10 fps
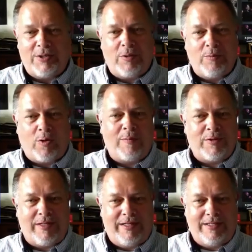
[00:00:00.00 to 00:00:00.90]
were more
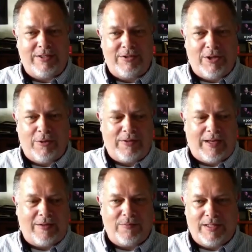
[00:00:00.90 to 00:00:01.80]
opportunity to know
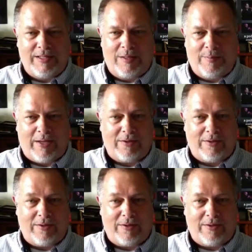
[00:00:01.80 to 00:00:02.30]
that really about